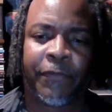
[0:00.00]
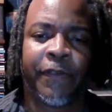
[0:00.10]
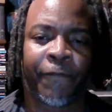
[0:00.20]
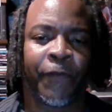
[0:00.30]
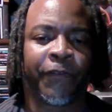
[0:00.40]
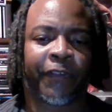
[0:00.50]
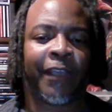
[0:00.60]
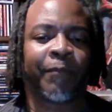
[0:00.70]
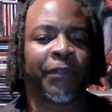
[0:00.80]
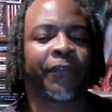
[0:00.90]
different
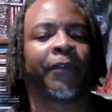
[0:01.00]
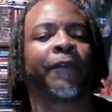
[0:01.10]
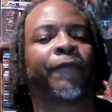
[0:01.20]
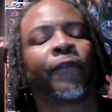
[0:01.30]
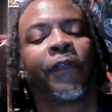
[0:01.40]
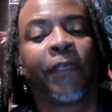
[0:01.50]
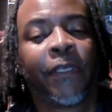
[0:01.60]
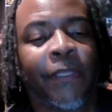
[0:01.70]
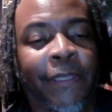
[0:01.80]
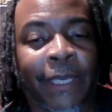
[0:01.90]
segments of
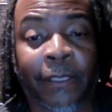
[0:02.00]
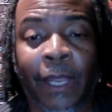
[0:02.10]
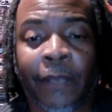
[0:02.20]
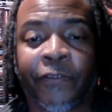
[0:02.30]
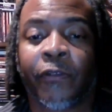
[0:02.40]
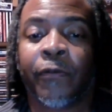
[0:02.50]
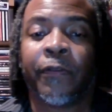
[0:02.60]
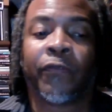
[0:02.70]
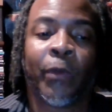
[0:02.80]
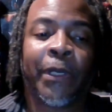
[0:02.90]
that concert
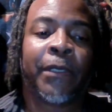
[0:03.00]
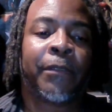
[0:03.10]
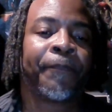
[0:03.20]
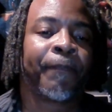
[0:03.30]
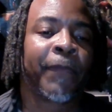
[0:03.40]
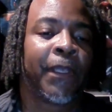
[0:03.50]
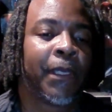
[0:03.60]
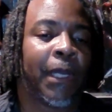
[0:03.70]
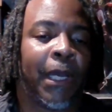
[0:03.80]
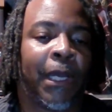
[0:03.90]
as well.
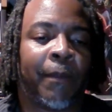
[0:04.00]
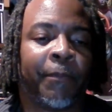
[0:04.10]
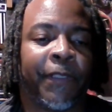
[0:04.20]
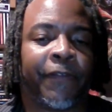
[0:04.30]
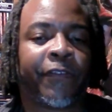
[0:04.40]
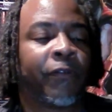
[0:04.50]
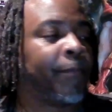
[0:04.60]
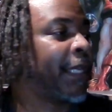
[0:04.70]
It still